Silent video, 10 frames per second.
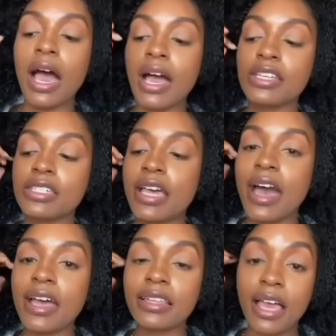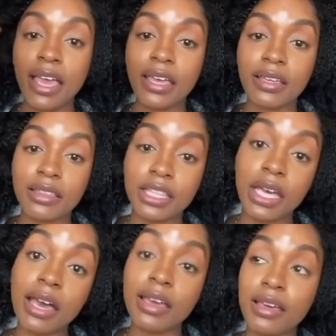I just had like
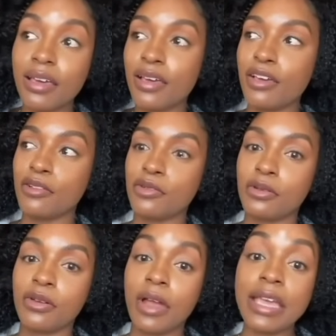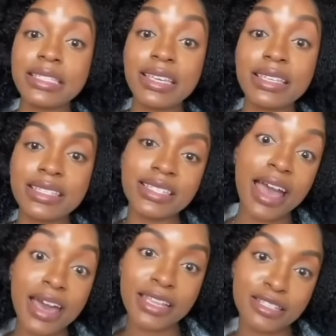the craziest,
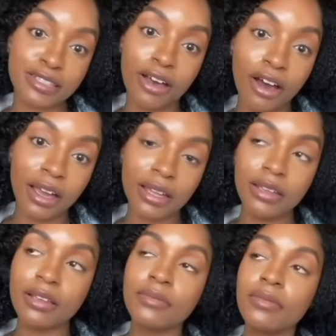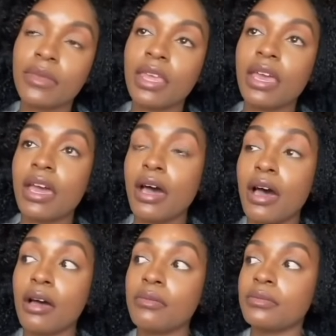saddest thought.
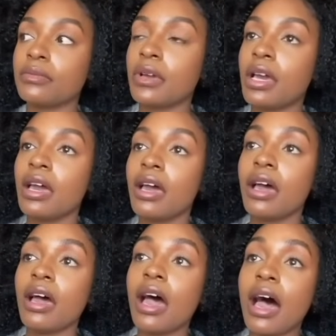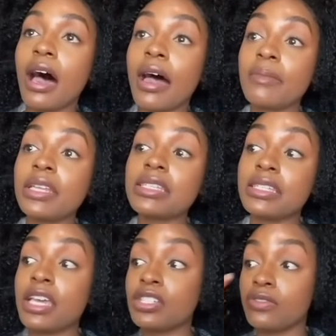Um, I'm in a
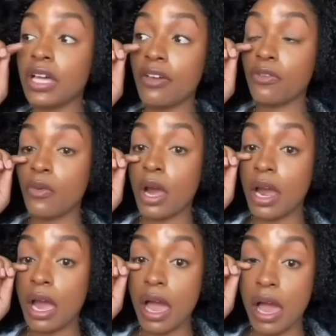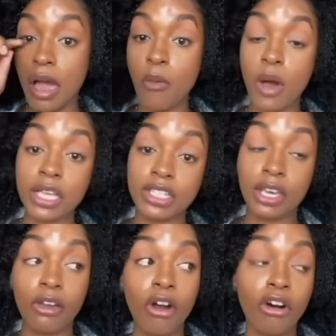stage of life where I'm
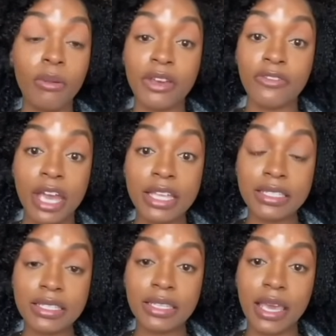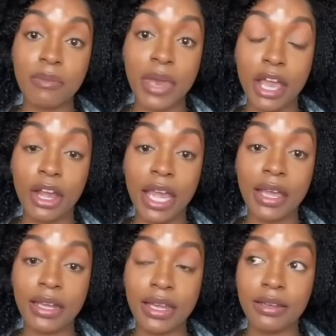watching all my friends get
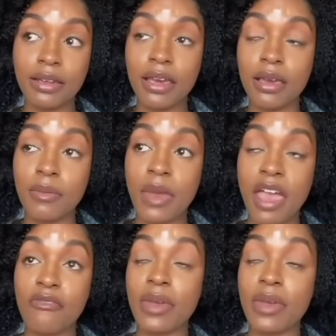married and have